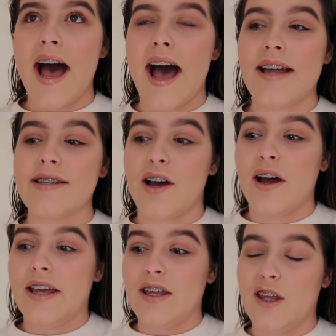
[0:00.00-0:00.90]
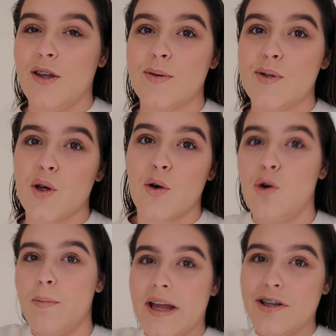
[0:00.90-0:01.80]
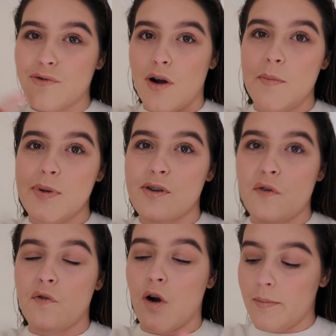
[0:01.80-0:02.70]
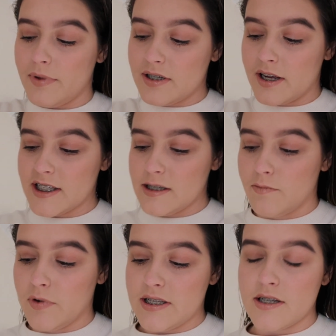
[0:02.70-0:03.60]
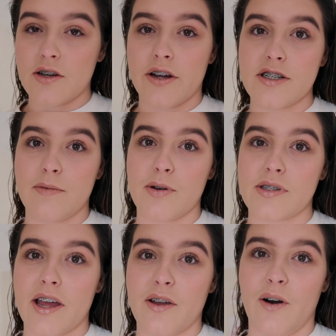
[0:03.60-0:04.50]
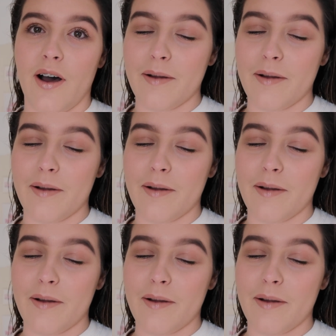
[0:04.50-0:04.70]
and I used the gourmet drops from the recent Degusta box that I got,